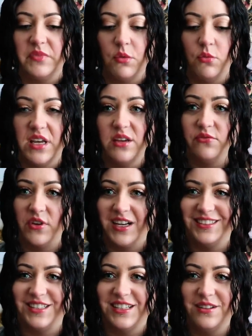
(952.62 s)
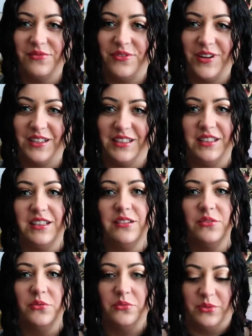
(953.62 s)
way of identifying
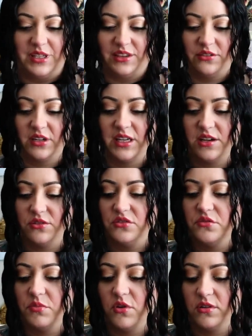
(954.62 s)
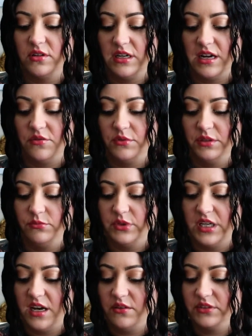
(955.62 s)
with our counterpart now.
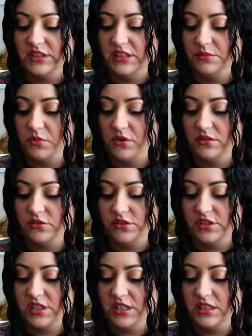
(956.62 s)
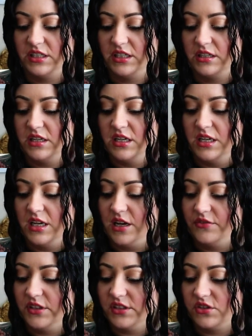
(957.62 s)
We have a deeper understanding
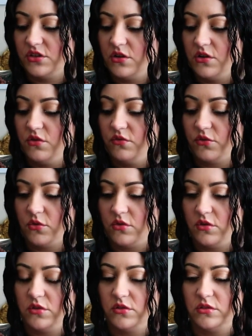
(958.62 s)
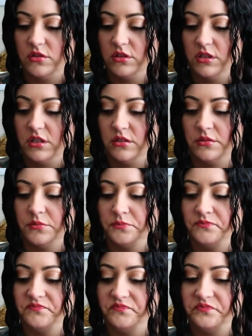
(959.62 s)
of this
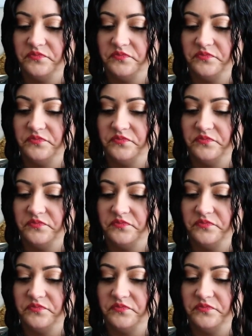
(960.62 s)
overall,